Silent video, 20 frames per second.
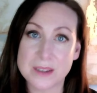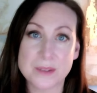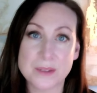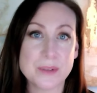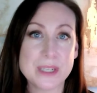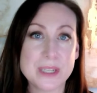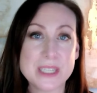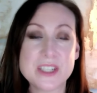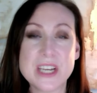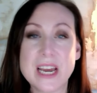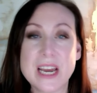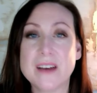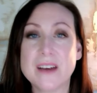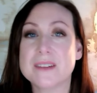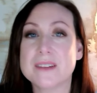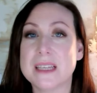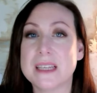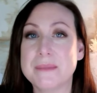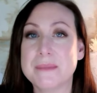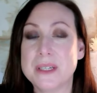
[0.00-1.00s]
Reach
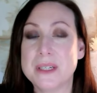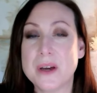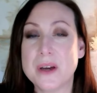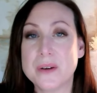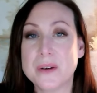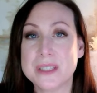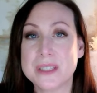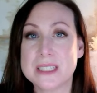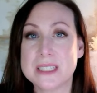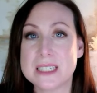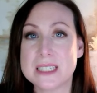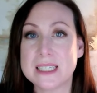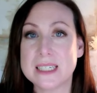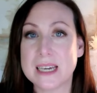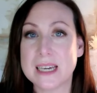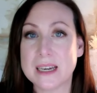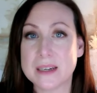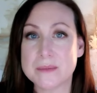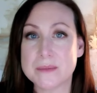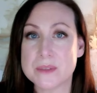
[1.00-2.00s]
out. Let me know in the
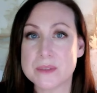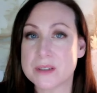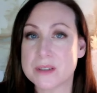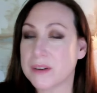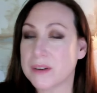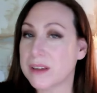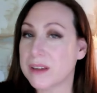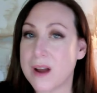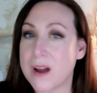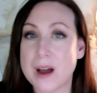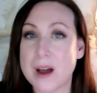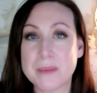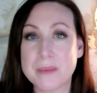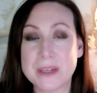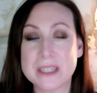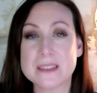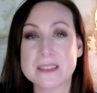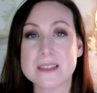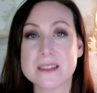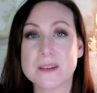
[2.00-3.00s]
DMs or the
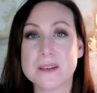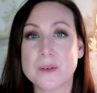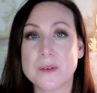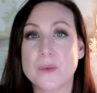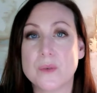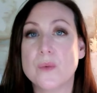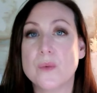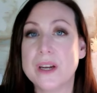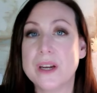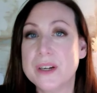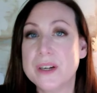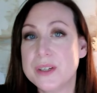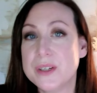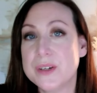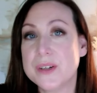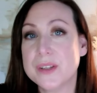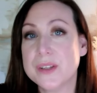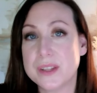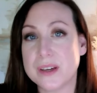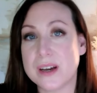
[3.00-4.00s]
comments. What are
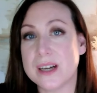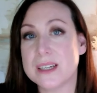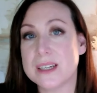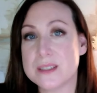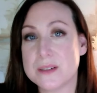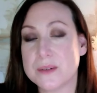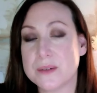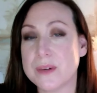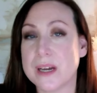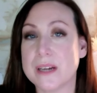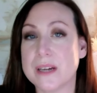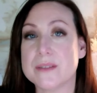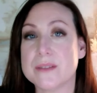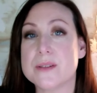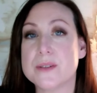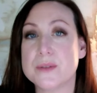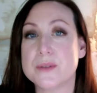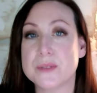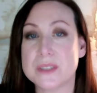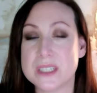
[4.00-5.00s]
your thoughts around
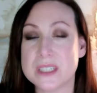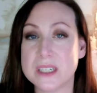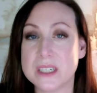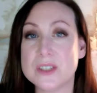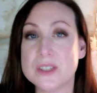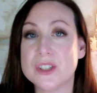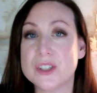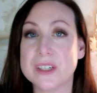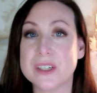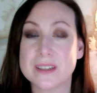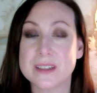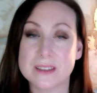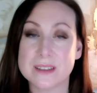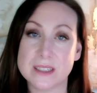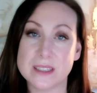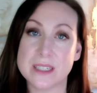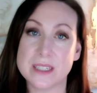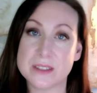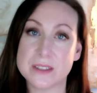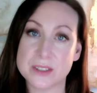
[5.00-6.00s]
strategic
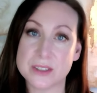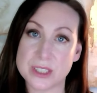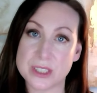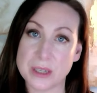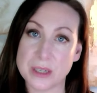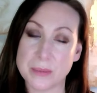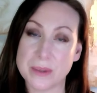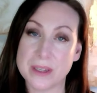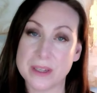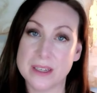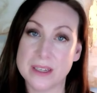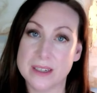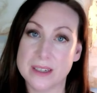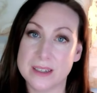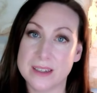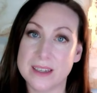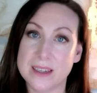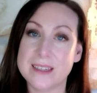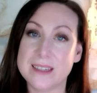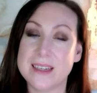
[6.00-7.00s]
leadership
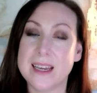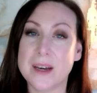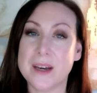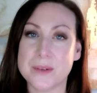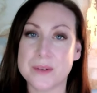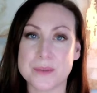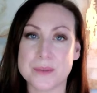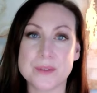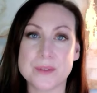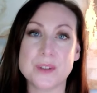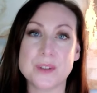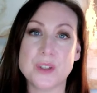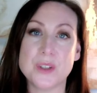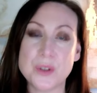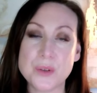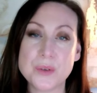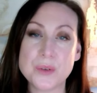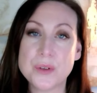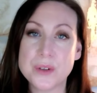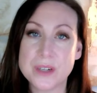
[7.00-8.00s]
and how
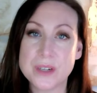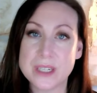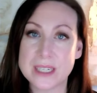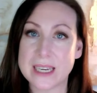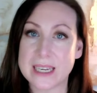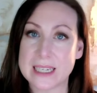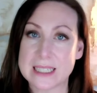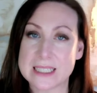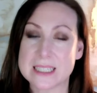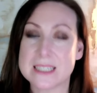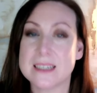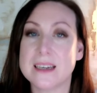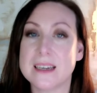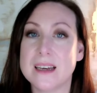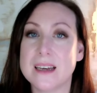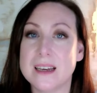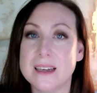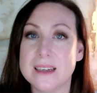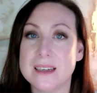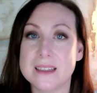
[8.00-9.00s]
you create
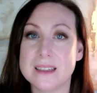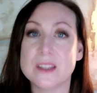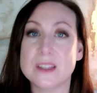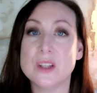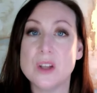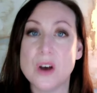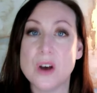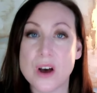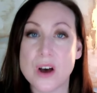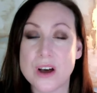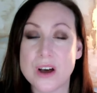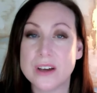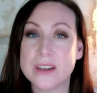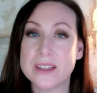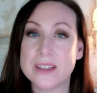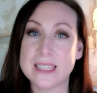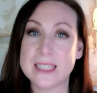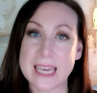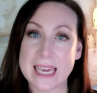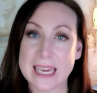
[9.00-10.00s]
a
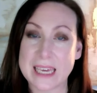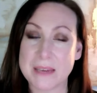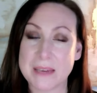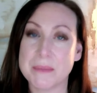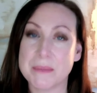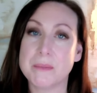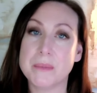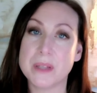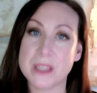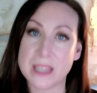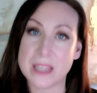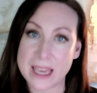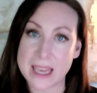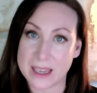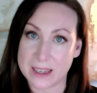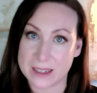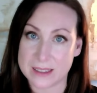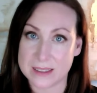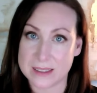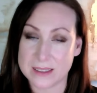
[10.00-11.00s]
long game
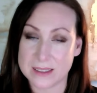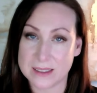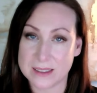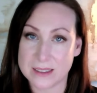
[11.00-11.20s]
plan